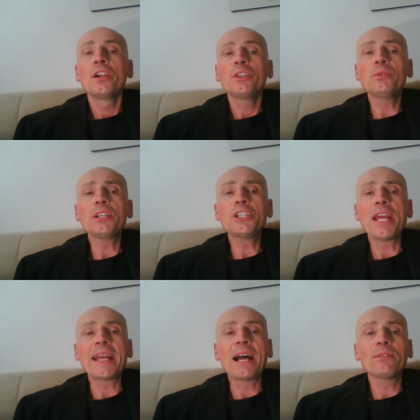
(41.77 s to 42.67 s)
You can
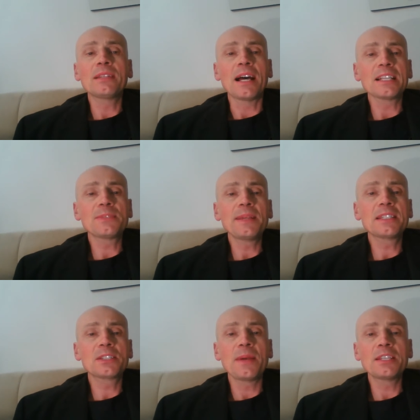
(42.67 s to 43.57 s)
check out last
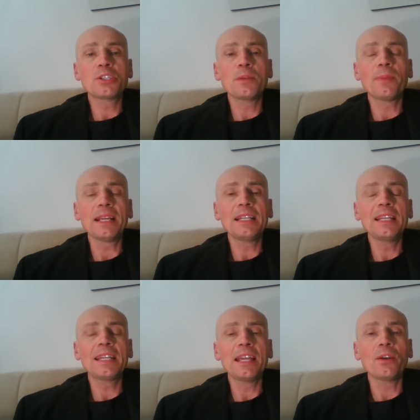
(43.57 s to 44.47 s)
week's question by
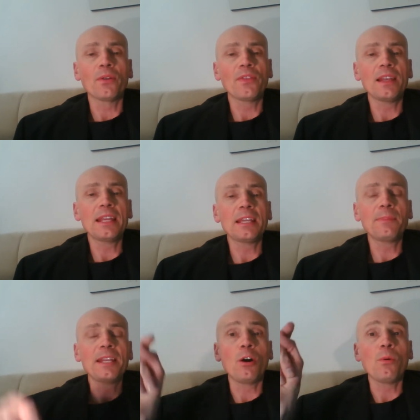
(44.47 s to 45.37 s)
clicking on the link
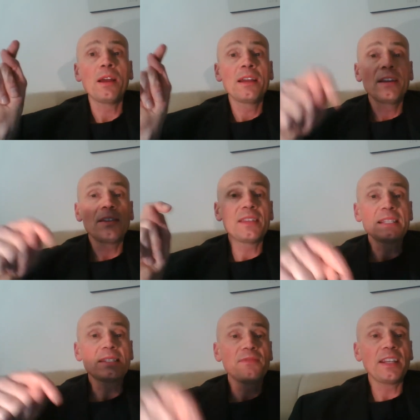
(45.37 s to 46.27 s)
below
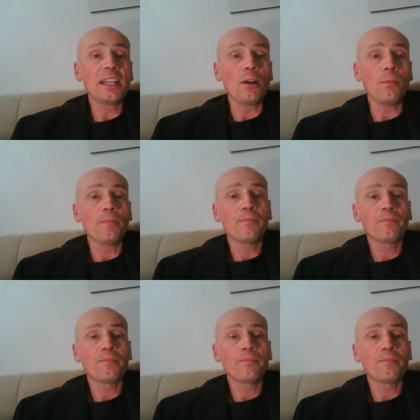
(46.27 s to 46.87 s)
this video.